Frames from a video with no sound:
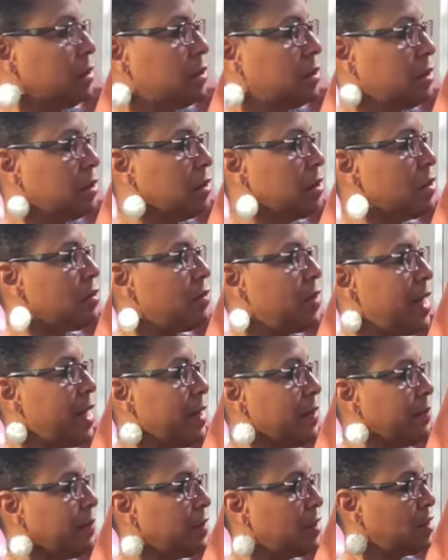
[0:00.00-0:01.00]
So
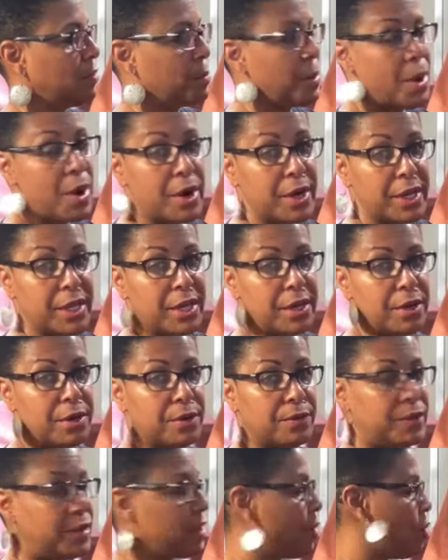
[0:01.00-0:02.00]
that this part
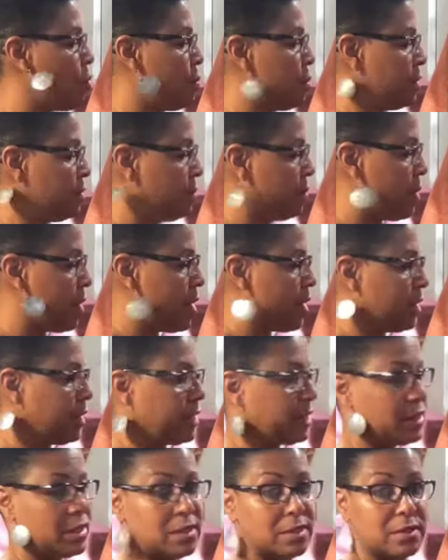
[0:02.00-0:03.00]
here, the open part,
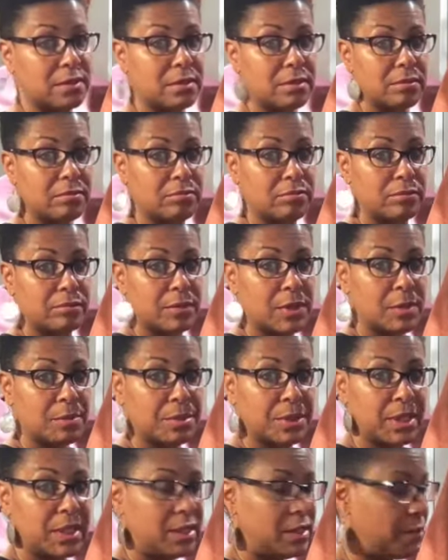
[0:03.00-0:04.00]
is
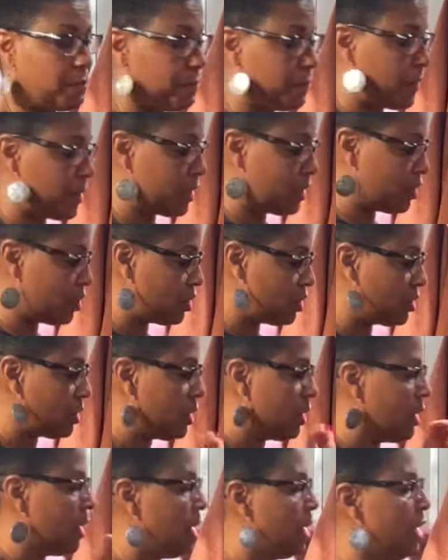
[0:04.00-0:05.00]
completely
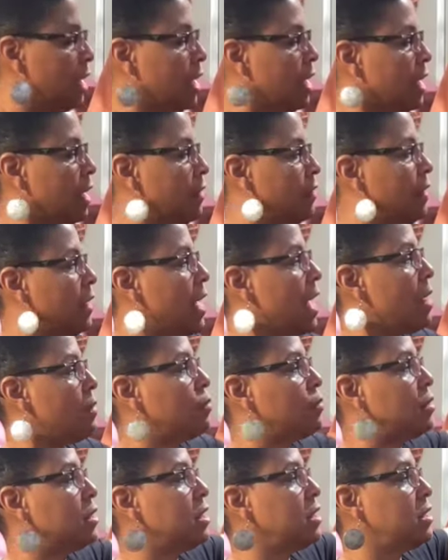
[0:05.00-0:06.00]
finished and then I
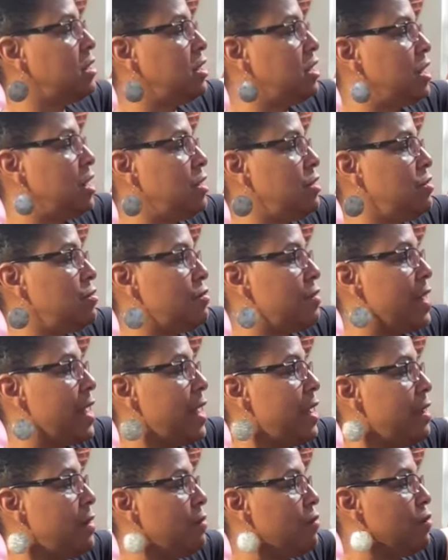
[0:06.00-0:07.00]
will continue
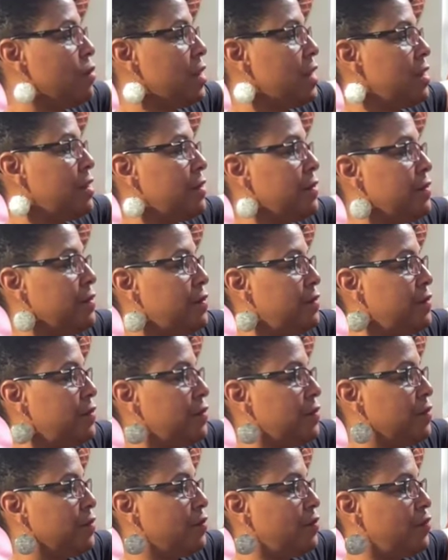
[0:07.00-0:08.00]
that with
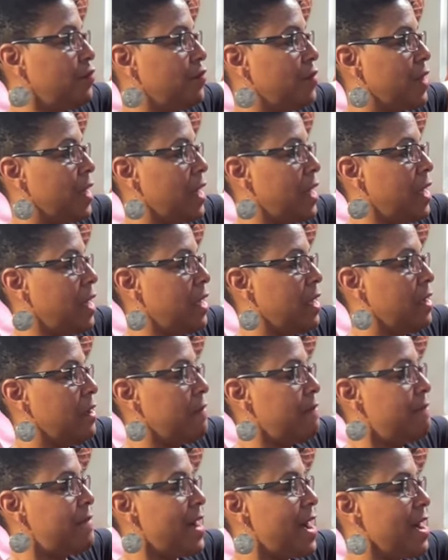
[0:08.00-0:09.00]

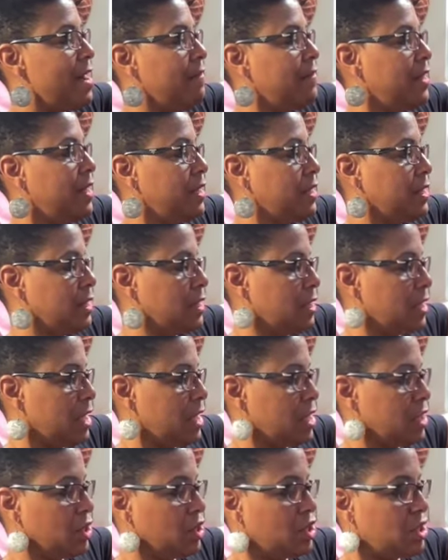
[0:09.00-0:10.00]
a 5 8
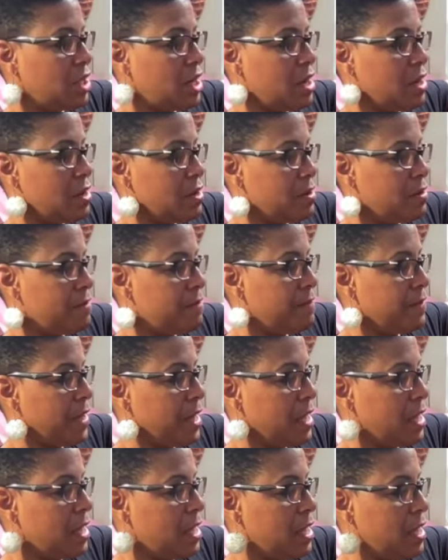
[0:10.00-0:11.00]
inch of
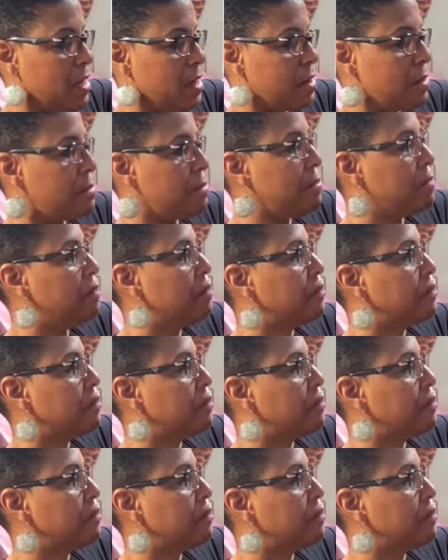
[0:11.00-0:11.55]
a hem.